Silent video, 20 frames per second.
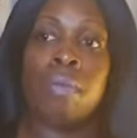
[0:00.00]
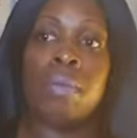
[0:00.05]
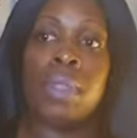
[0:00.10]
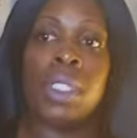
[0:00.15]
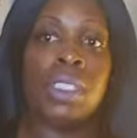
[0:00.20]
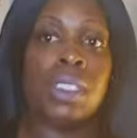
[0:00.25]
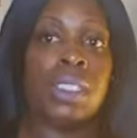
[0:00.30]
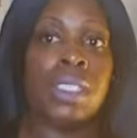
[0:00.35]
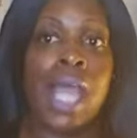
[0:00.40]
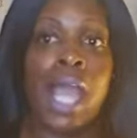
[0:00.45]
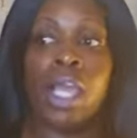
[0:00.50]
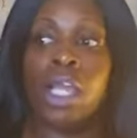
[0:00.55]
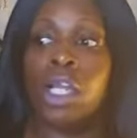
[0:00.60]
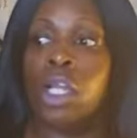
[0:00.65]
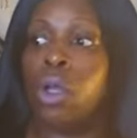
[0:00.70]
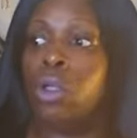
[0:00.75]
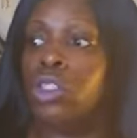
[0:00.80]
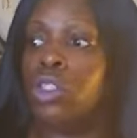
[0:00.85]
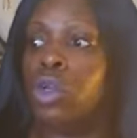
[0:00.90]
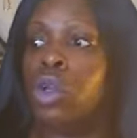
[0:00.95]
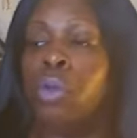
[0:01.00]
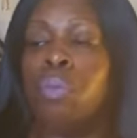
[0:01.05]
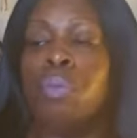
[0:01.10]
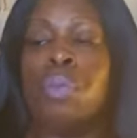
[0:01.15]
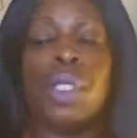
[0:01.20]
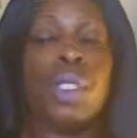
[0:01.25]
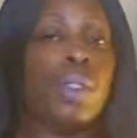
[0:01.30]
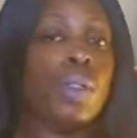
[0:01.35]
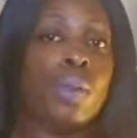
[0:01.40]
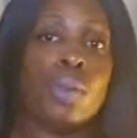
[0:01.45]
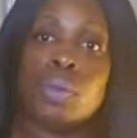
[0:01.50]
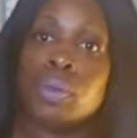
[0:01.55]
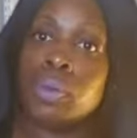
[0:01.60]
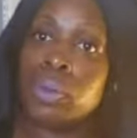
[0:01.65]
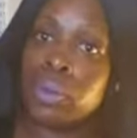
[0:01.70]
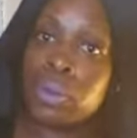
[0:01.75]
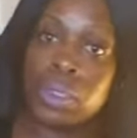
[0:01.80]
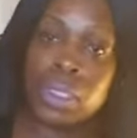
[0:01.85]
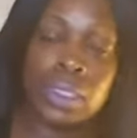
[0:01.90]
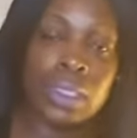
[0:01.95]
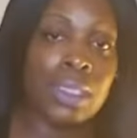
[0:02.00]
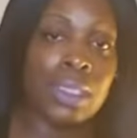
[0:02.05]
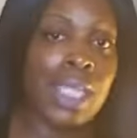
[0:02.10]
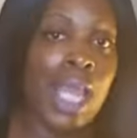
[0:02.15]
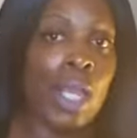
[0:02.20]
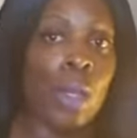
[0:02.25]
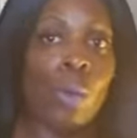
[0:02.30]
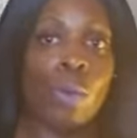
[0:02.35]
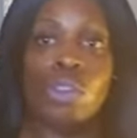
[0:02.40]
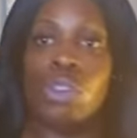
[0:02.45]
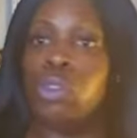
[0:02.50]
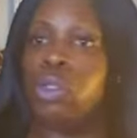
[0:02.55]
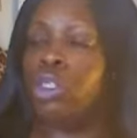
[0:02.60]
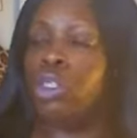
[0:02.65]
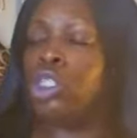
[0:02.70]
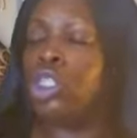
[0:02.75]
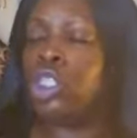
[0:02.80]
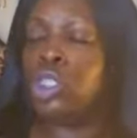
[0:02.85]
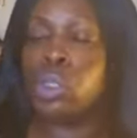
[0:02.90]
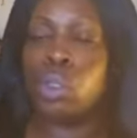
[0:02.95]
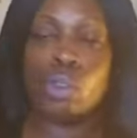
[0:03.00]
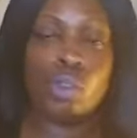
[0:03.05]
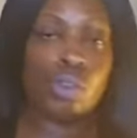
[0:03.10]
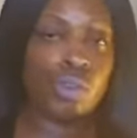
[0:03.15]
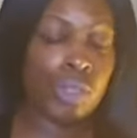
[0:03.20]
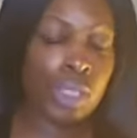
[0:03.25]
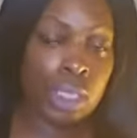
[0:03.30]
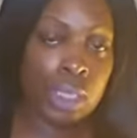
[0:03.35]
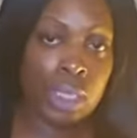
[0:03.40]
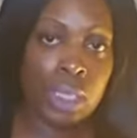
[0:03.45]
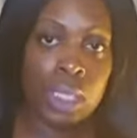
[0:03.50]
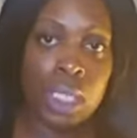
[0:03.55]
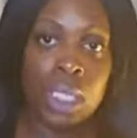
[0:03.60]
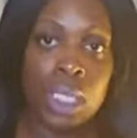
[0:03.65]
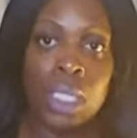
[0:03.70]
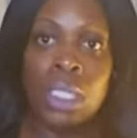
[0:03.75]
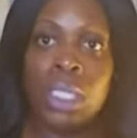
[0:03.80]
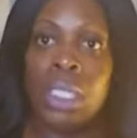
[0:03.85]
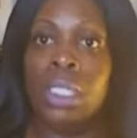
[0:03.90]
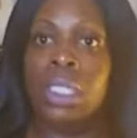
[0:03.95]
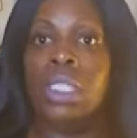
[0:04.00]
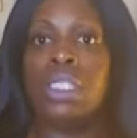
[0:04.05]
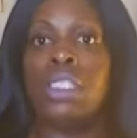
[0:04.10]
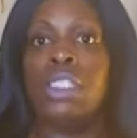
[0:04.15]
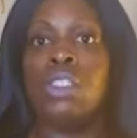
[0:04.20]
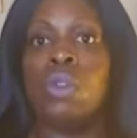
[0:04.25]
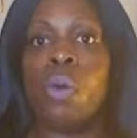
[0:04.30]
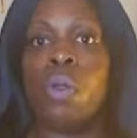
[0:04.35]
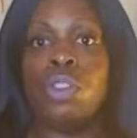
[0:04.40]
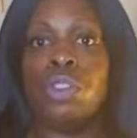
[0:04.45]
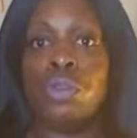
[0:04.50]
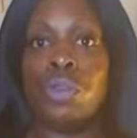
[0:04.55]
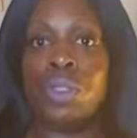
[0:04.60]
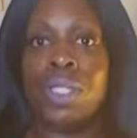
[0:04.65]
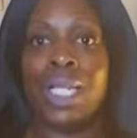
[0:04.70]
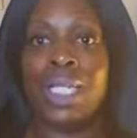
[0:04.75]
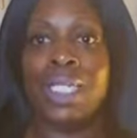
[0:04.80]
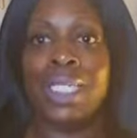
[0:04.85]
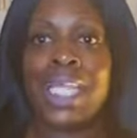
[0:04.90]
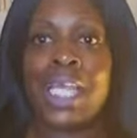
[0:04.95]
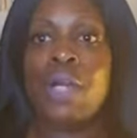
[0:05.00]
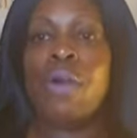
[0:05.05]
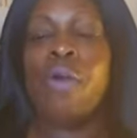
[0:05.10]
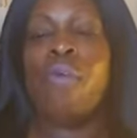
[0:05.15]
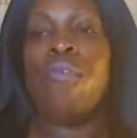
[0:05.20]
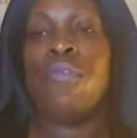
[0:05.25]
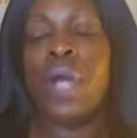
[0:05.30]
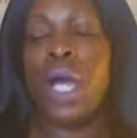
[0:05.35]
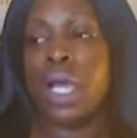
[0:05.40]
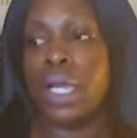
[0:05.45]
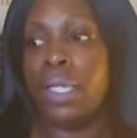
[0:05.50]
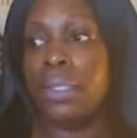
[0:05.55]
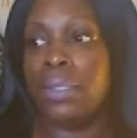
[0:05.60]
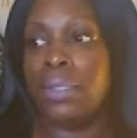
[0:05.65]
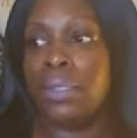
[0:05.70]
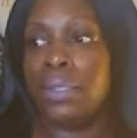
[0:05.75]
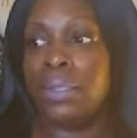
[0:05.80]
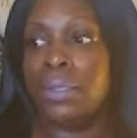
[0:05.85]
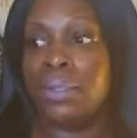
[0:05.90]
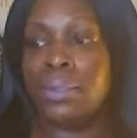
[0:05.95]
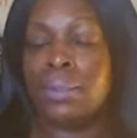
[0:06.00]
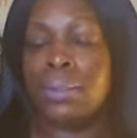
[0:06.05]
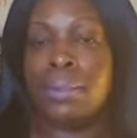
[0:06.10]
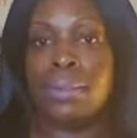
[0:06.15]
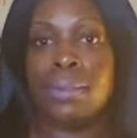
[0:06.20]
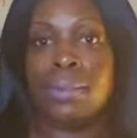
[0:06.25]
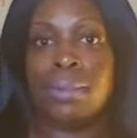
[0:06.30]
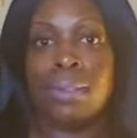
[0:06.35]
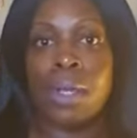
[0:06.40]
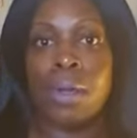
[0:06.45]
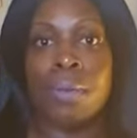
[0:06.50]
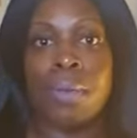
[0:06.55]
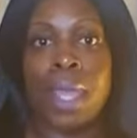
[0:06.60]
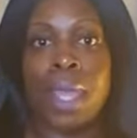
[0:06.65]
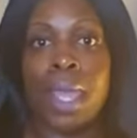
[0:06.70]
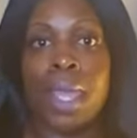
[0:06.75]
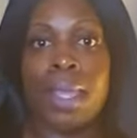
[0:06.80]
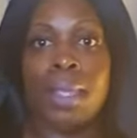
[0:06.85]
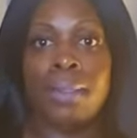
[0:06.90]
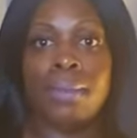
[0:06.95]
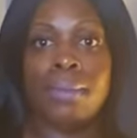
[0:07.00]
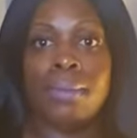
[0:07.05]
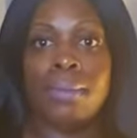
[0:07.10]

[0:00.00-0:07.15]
This is not going to go to her bills. This is not going to her children. This is going to the legal fund. Okay?